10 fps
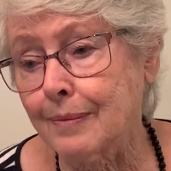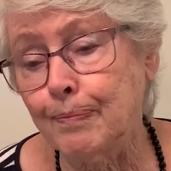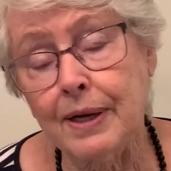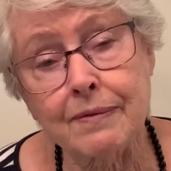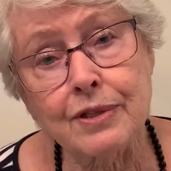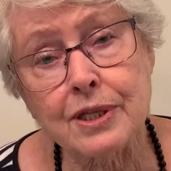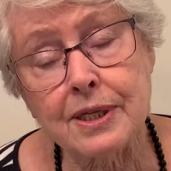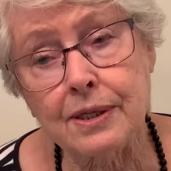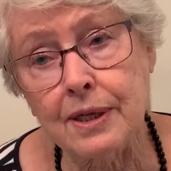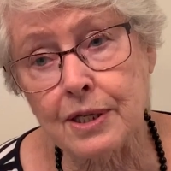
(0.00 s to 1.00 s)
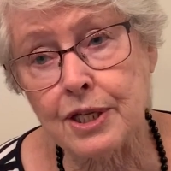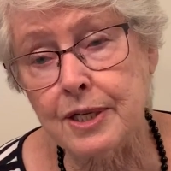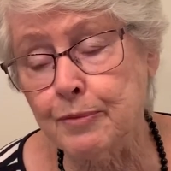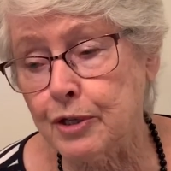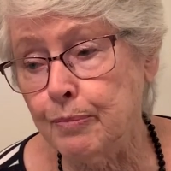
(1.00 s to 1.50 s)
Parents did not
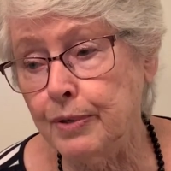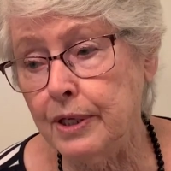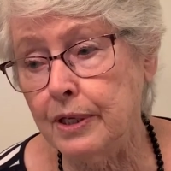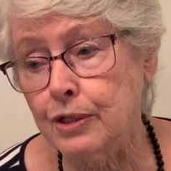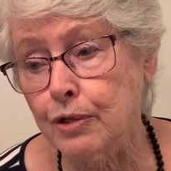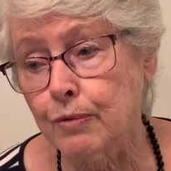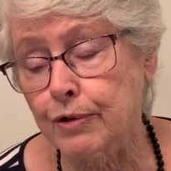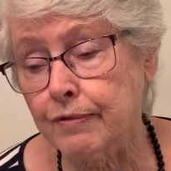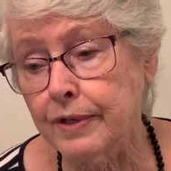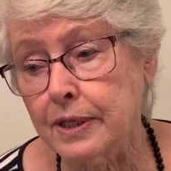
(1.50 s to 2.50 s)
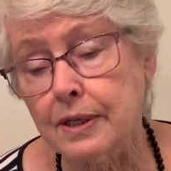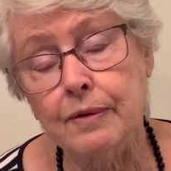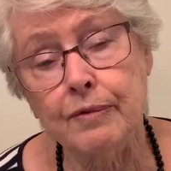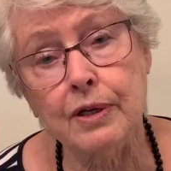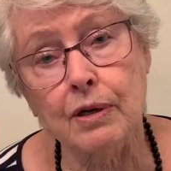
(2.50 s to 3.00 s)
seem to be too worried, and
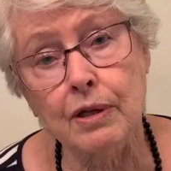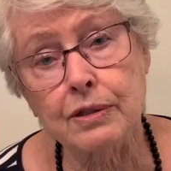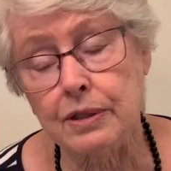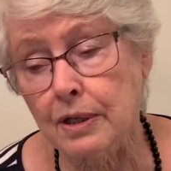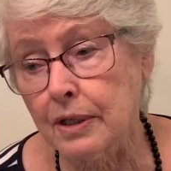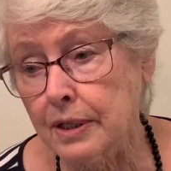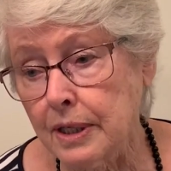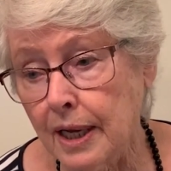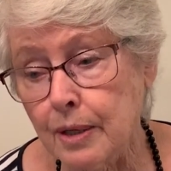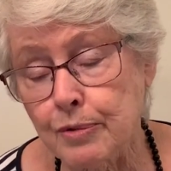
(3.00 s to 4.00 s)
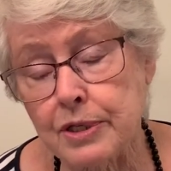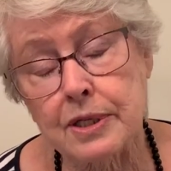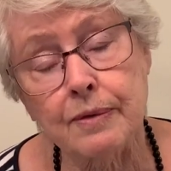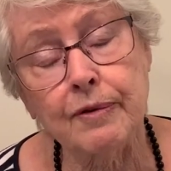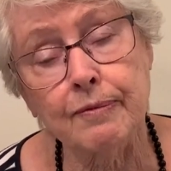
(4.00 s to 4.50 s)
we called on all the neighbors,
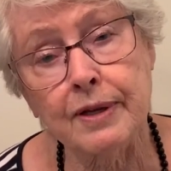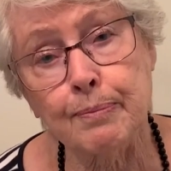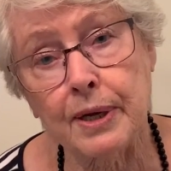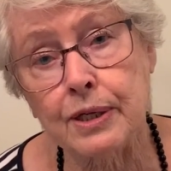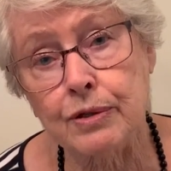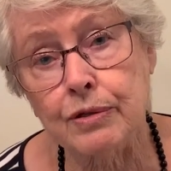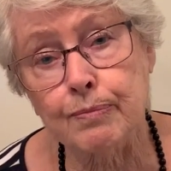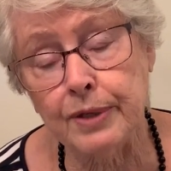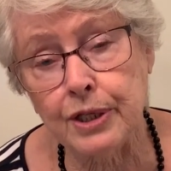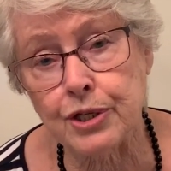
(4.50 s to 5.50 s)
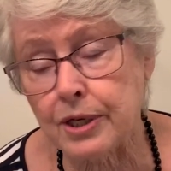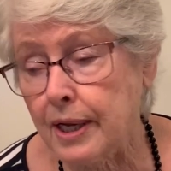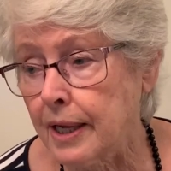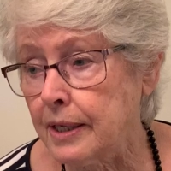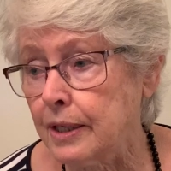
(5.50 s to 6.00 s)
and we went back to the beach
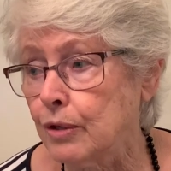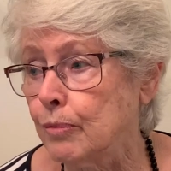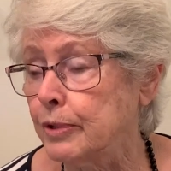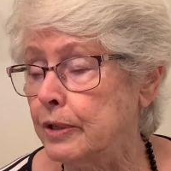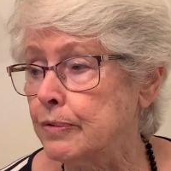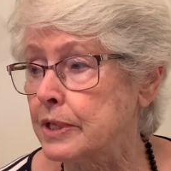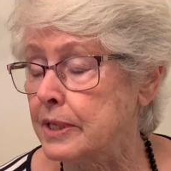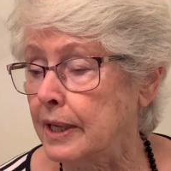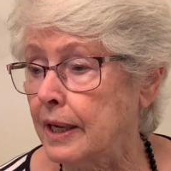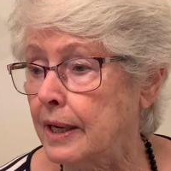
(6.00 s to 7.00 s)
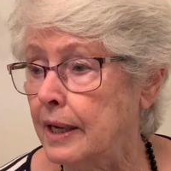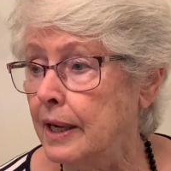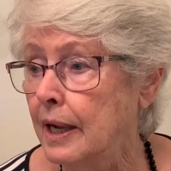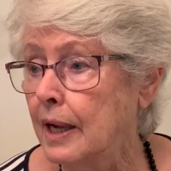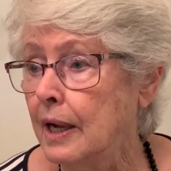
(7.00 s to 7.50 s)
again, and nobody was there.
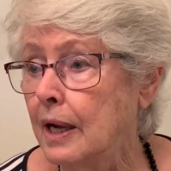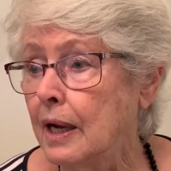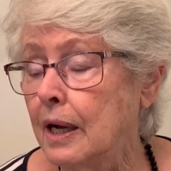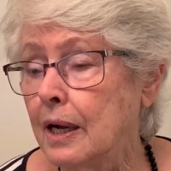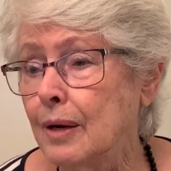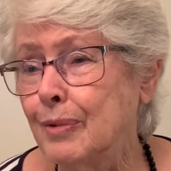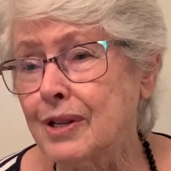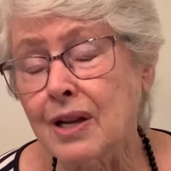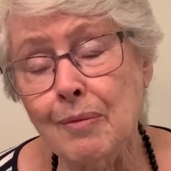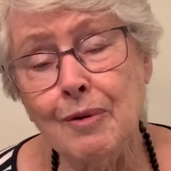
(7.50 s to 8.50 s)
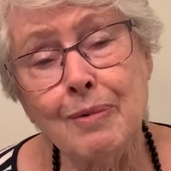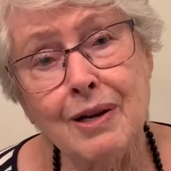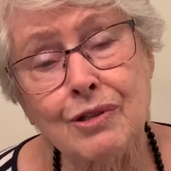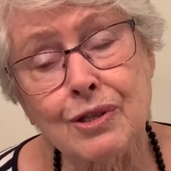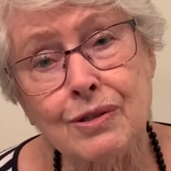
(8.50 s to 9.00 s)
But come
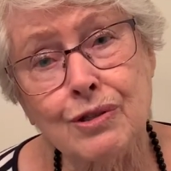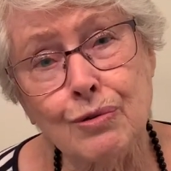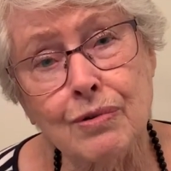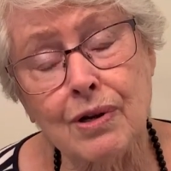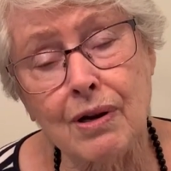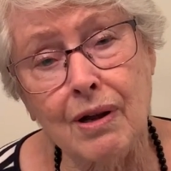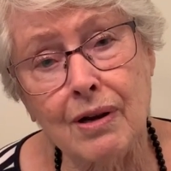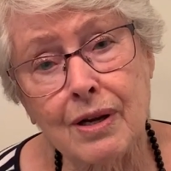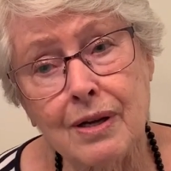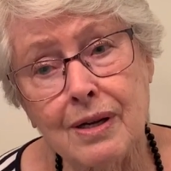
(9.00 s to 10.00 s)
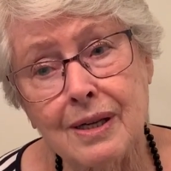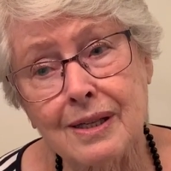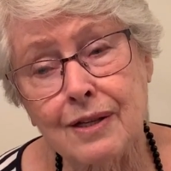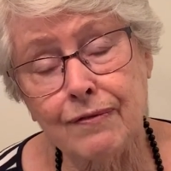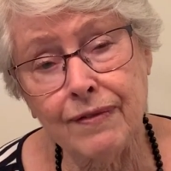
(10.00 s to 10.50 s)
about 2 o'clock,
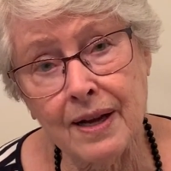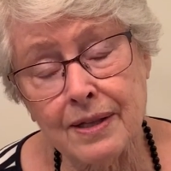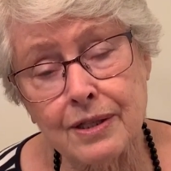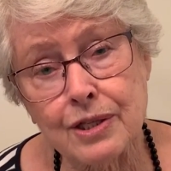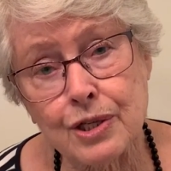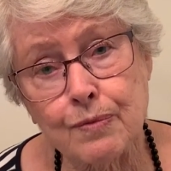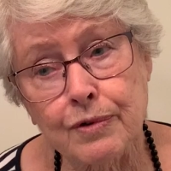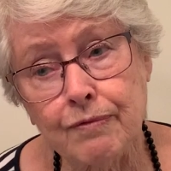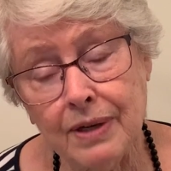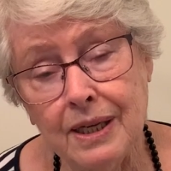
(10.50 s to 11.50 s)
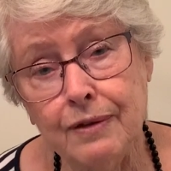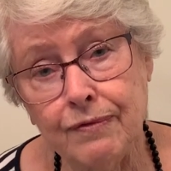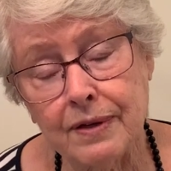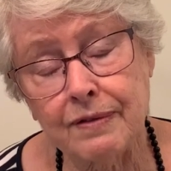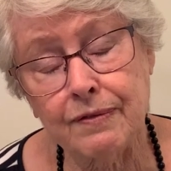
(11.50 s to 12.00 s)
the fathers were really
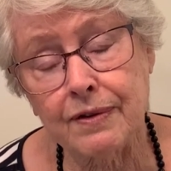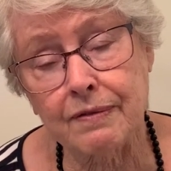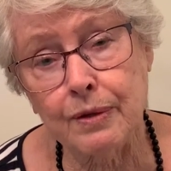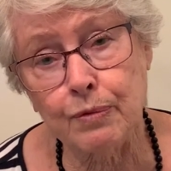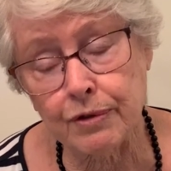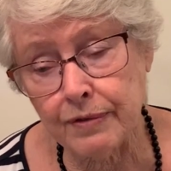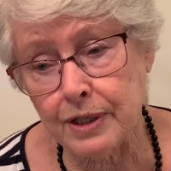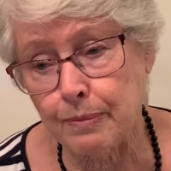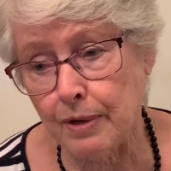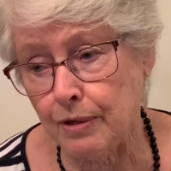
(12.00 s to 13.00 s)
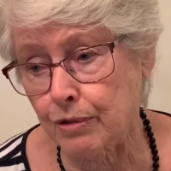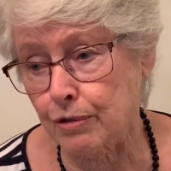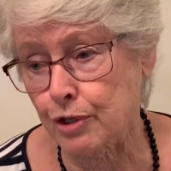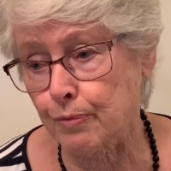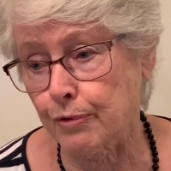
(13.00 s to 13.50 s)
very, very worried about
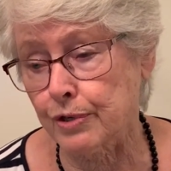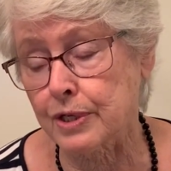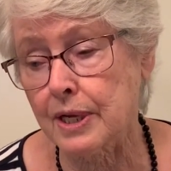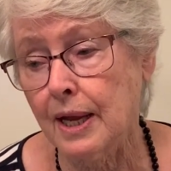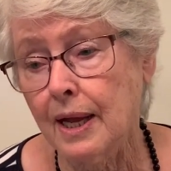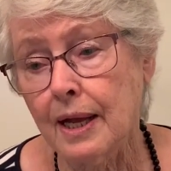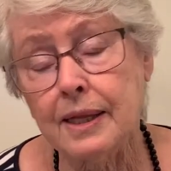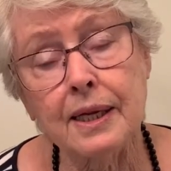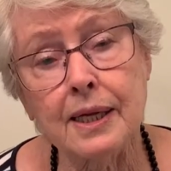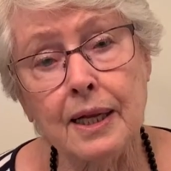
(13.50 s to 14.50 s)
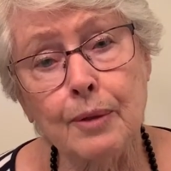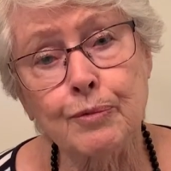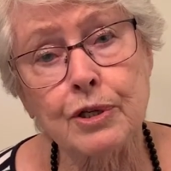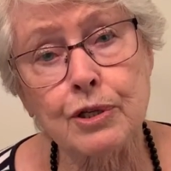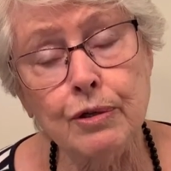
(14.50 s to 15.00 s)
those boys. They had helped
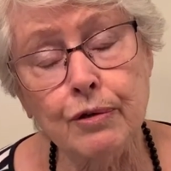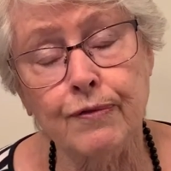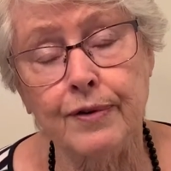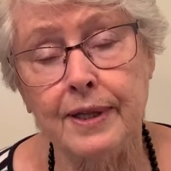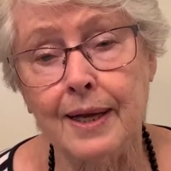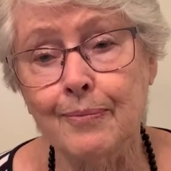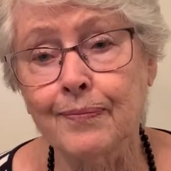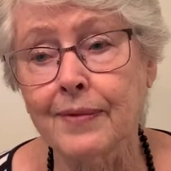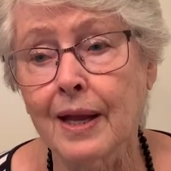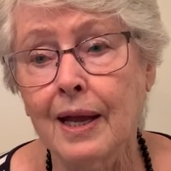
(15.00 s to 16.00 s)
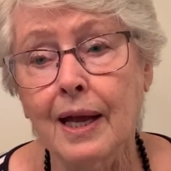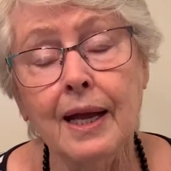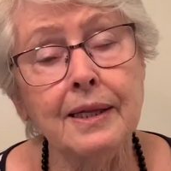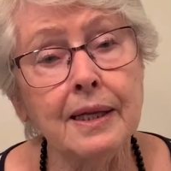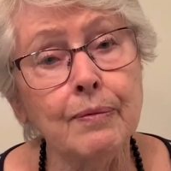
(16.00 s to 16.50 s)
us look for them,
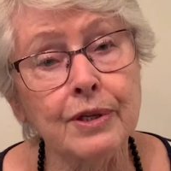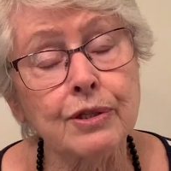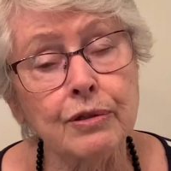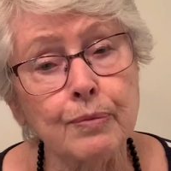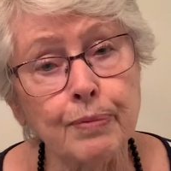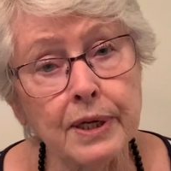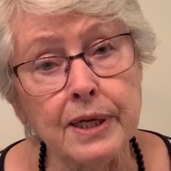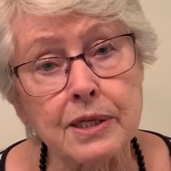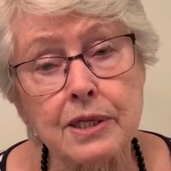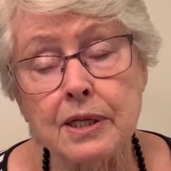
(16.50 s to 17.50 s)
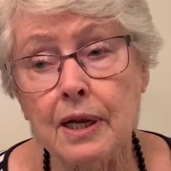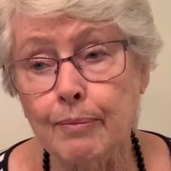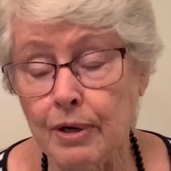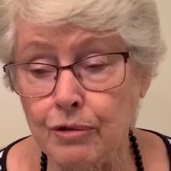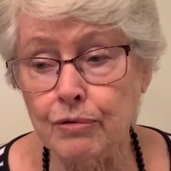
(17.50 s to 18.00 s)
and they went to the police
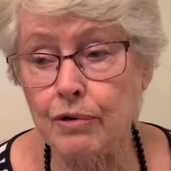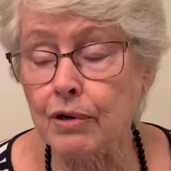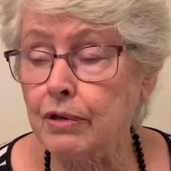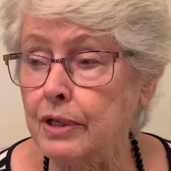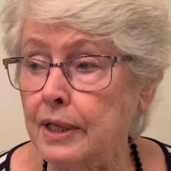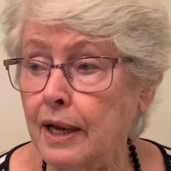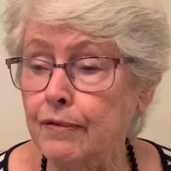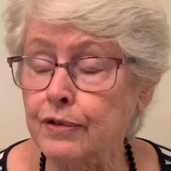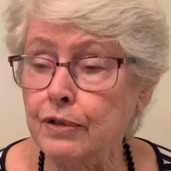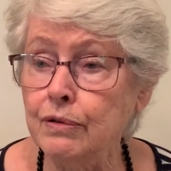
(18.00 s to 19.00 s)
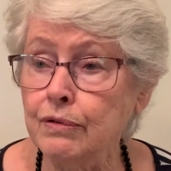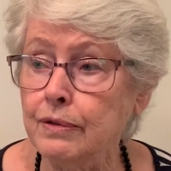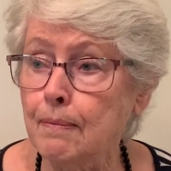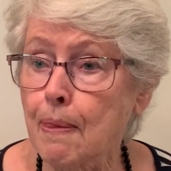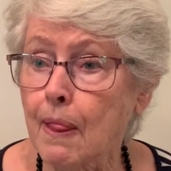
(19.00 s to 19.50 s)
about 2 o'clock in the
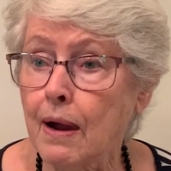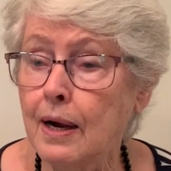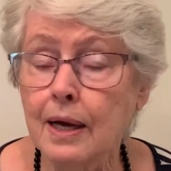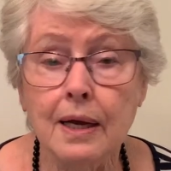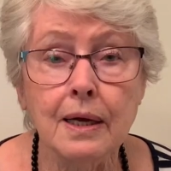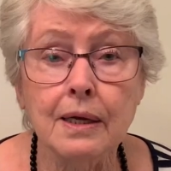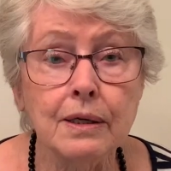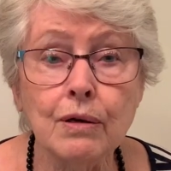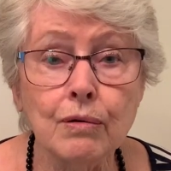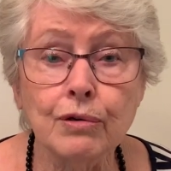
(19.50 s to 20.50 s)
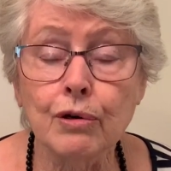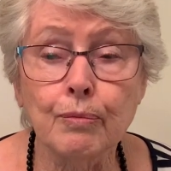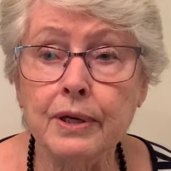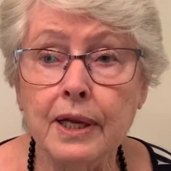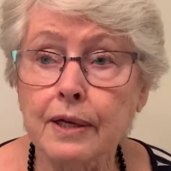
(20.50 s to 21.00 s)
afternoon. No,
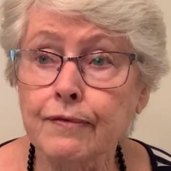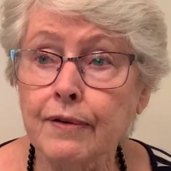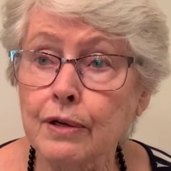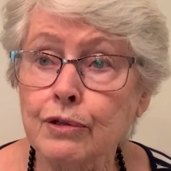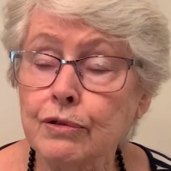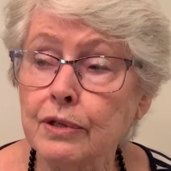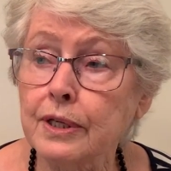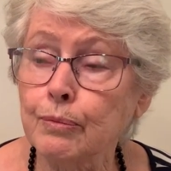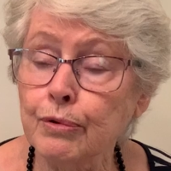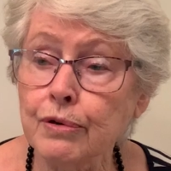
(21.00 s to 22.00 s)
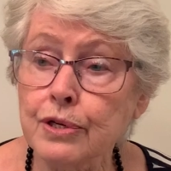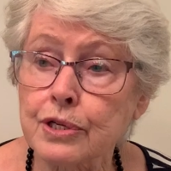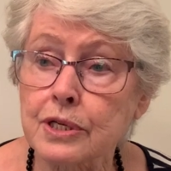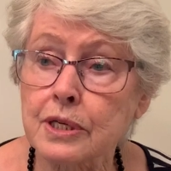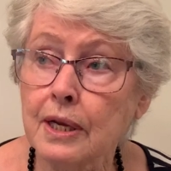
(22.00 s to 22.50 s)
nobody had found two little
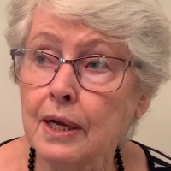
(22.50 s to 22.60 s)
boys.